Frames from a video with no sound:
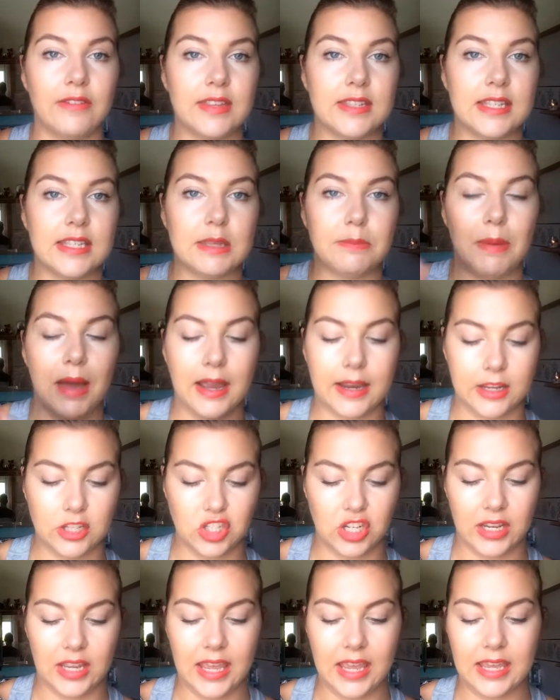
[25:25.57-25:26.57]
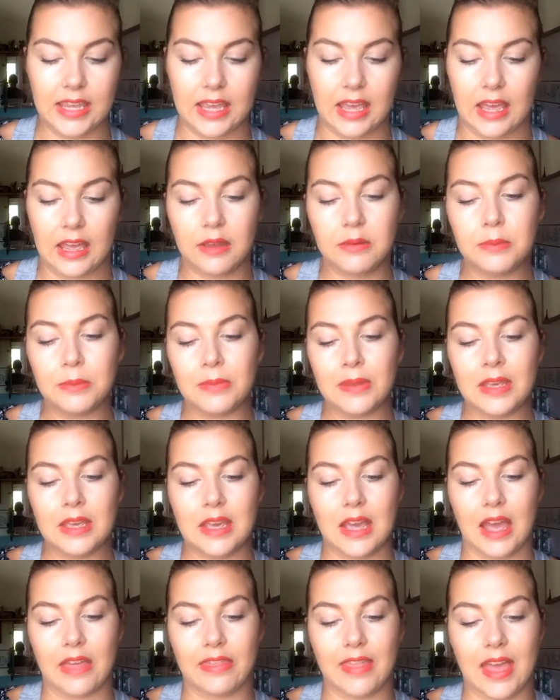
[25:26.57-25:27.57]
This is the packaging here,
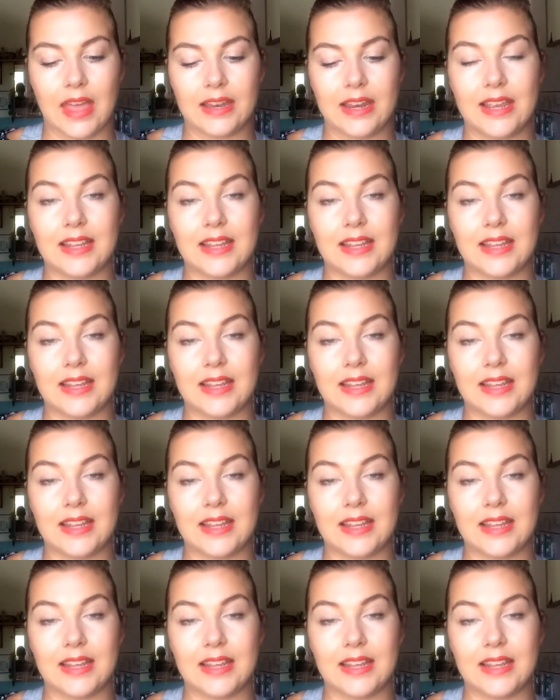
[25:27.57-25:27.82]
and then